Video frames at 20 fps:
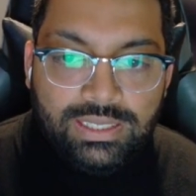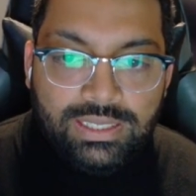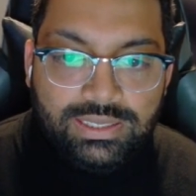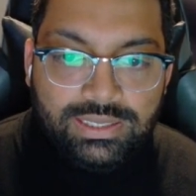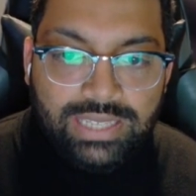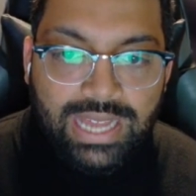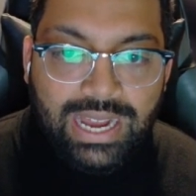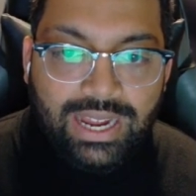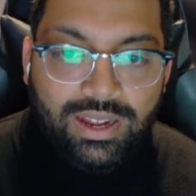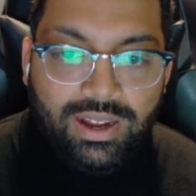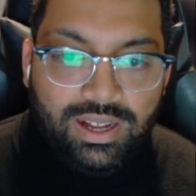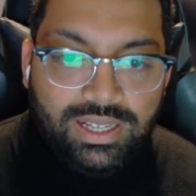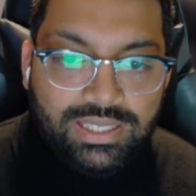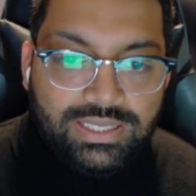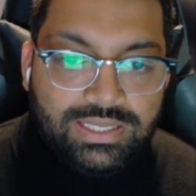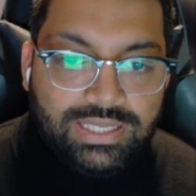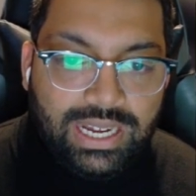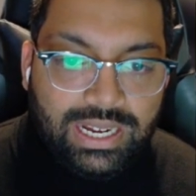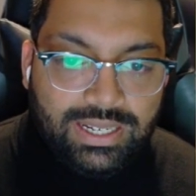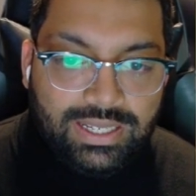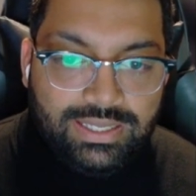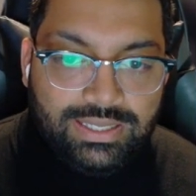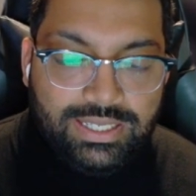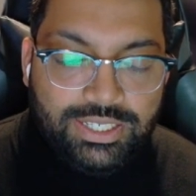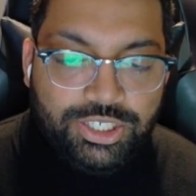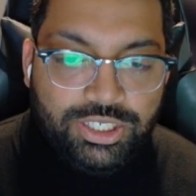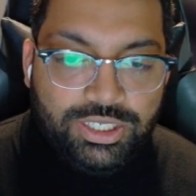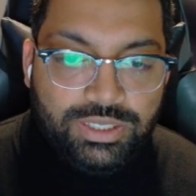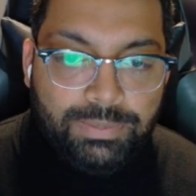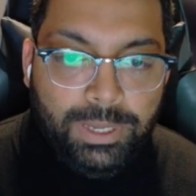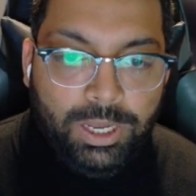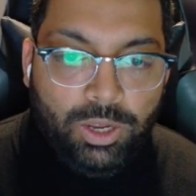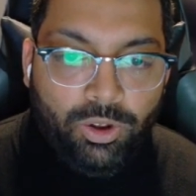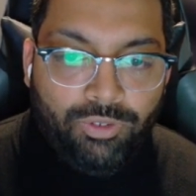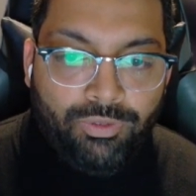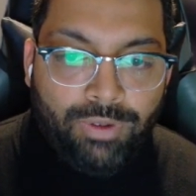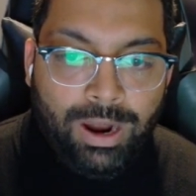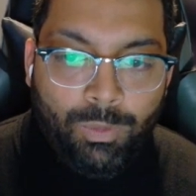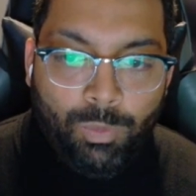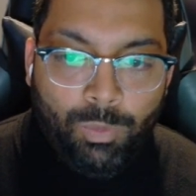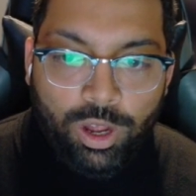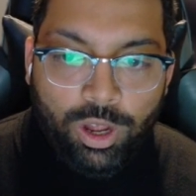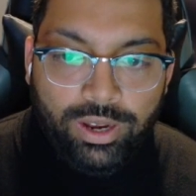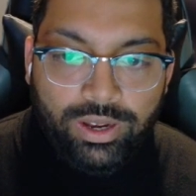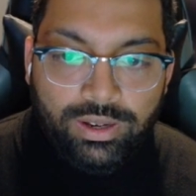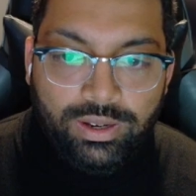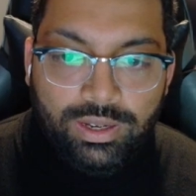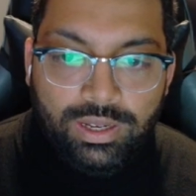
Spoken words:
Stack unstack conditions beyond round 1.